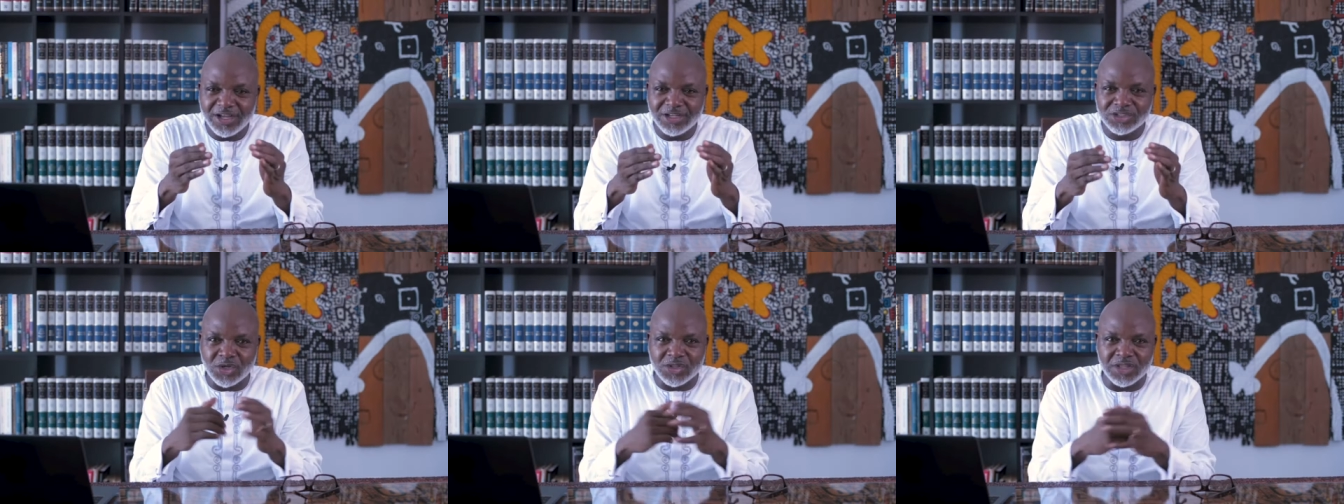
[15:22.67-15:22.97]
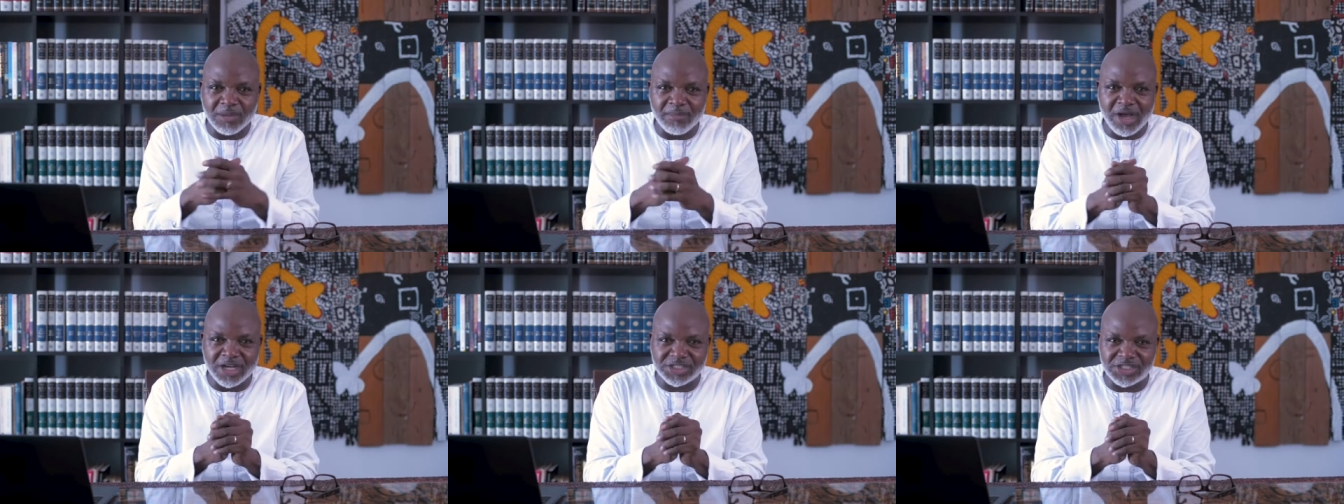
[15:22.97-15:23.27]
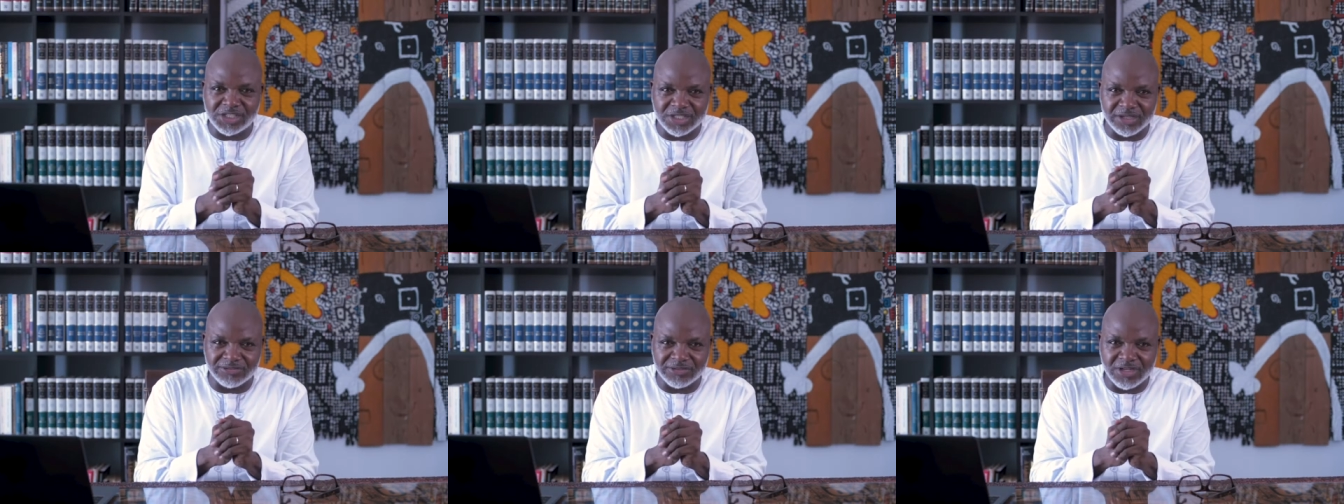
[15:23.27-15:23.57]
to the
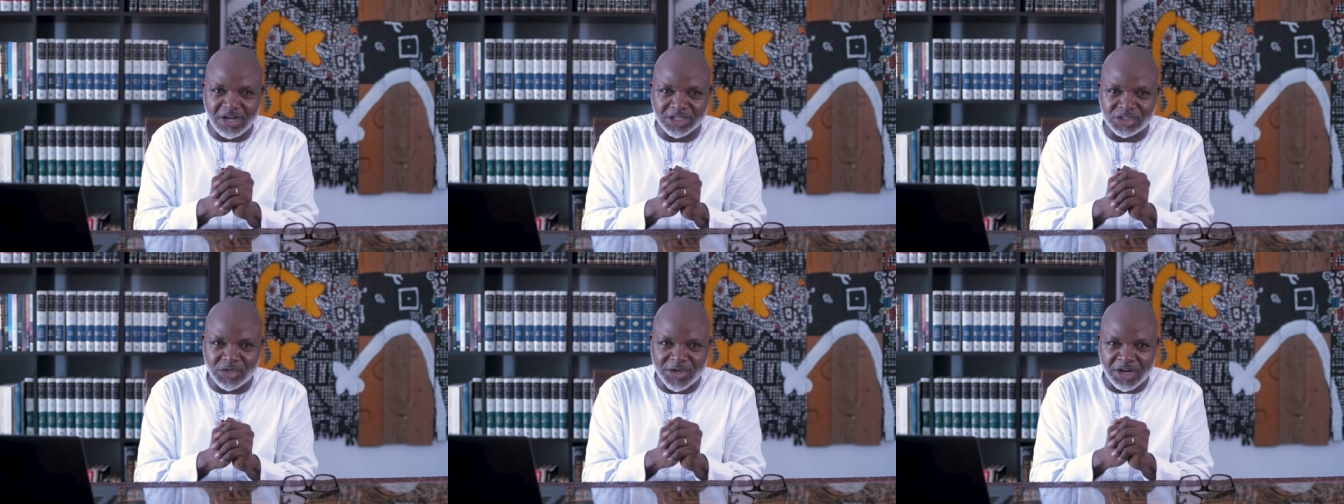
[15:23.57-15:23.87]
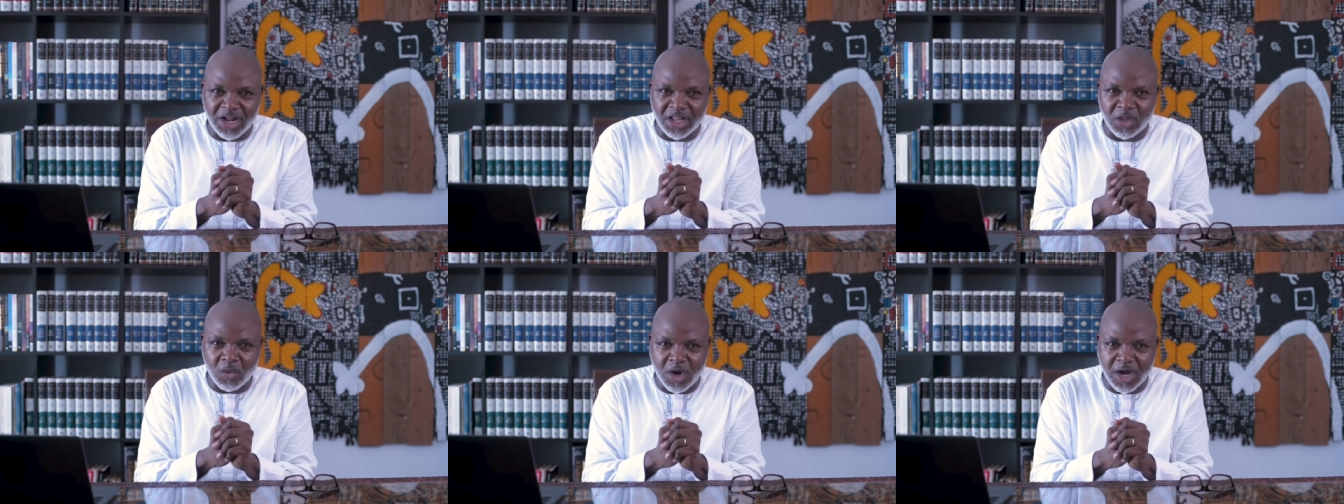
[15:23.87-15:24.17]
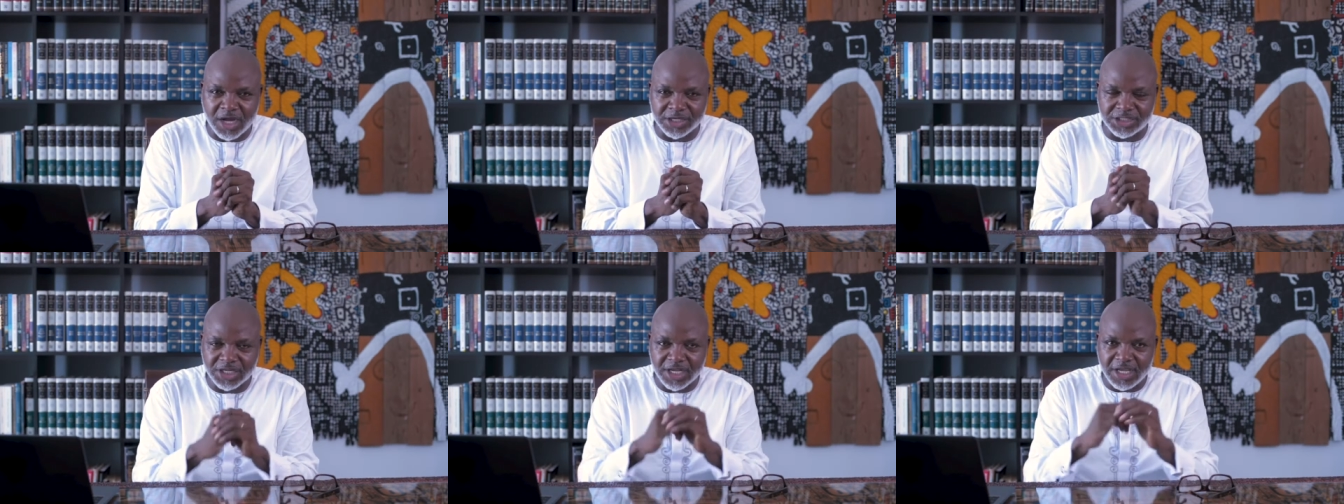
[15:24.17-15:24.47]
mercies of God. So, in other
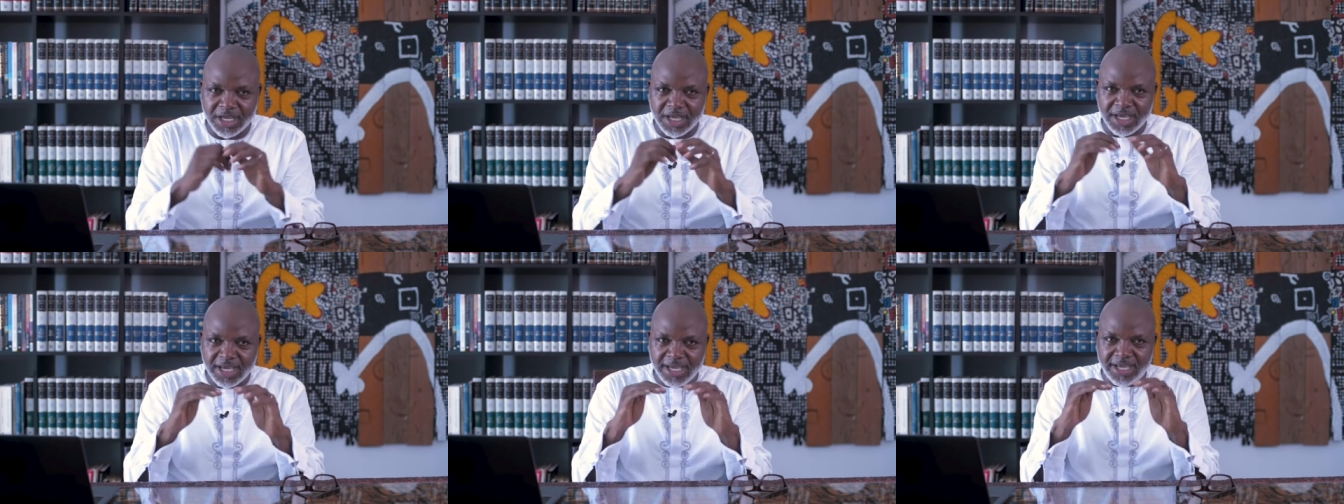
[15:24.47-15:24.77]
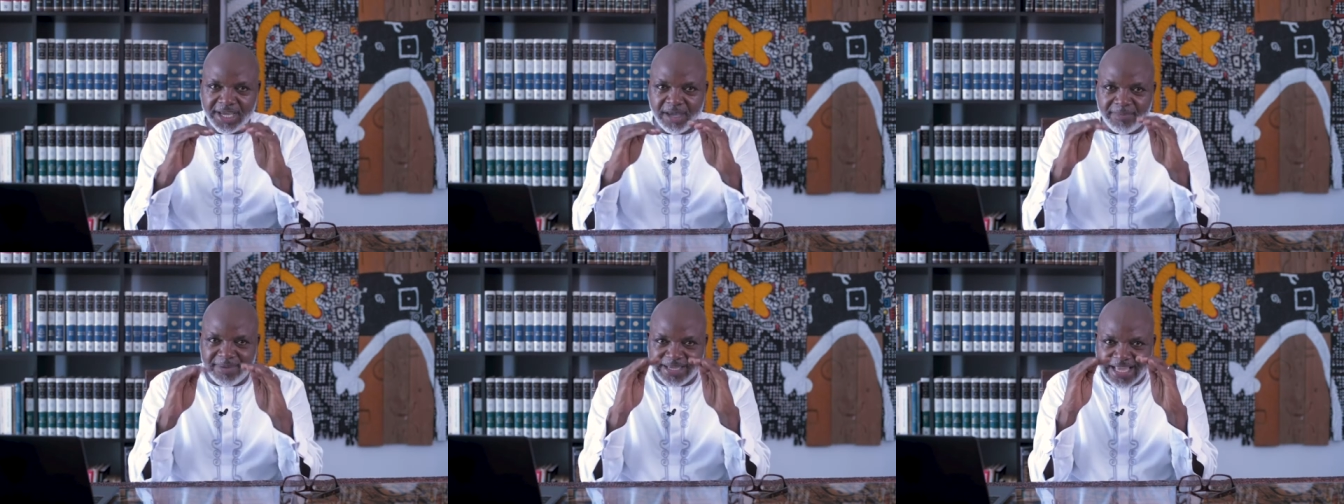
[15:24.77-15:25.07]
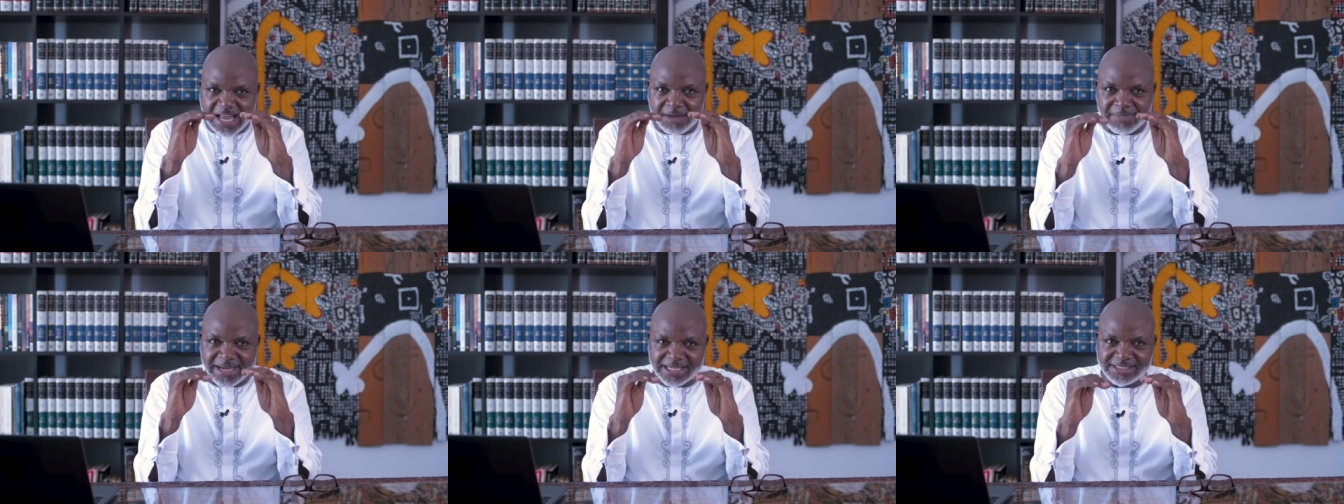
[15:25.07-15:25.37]
words, he, he
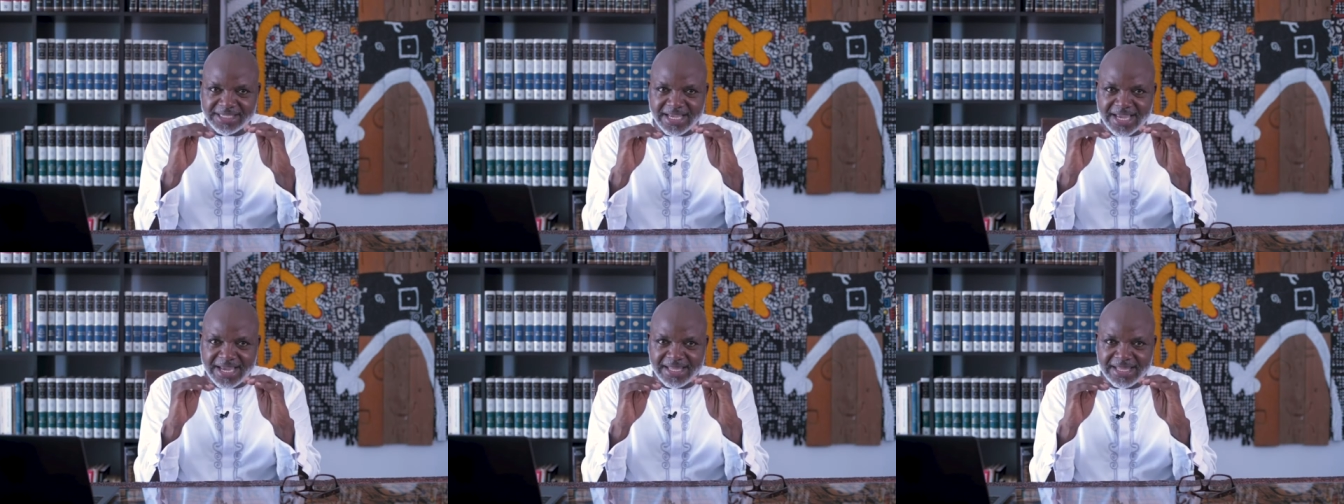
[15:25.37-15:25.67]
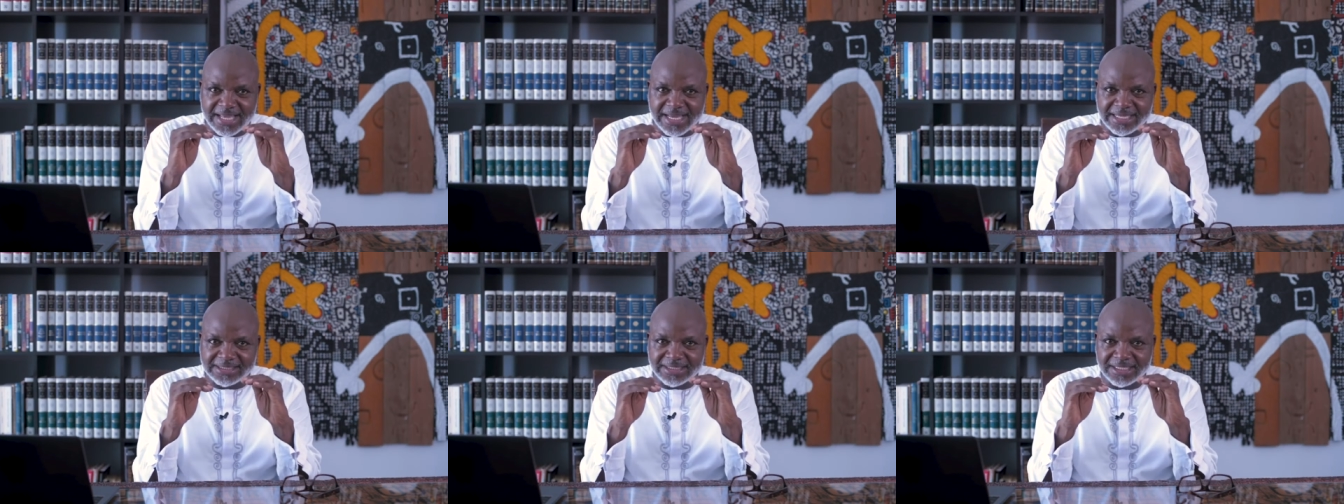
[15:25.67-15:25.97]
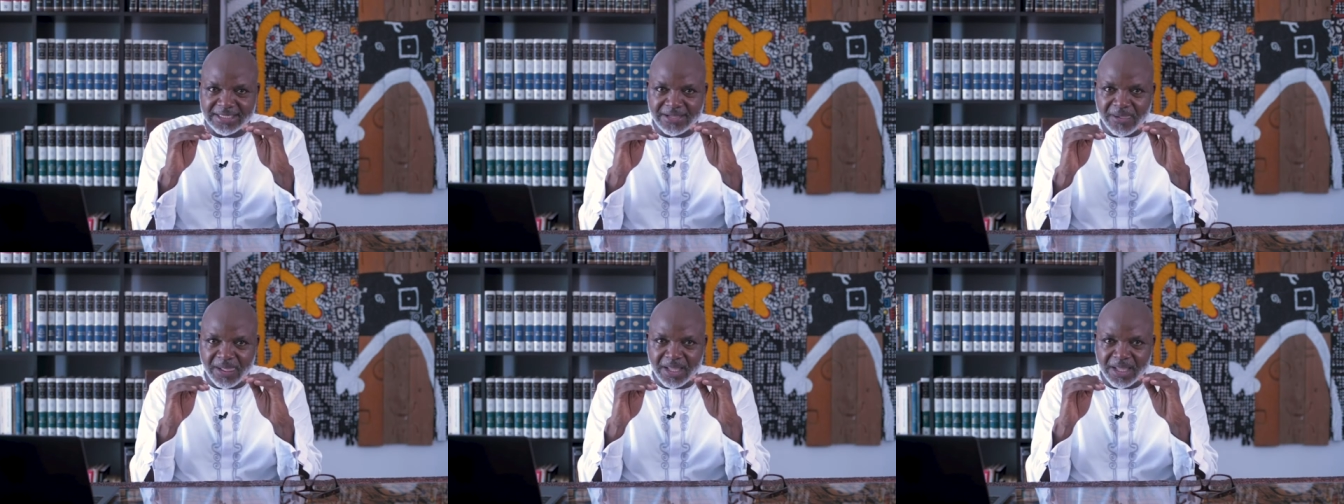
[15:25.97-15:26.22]
began by saying that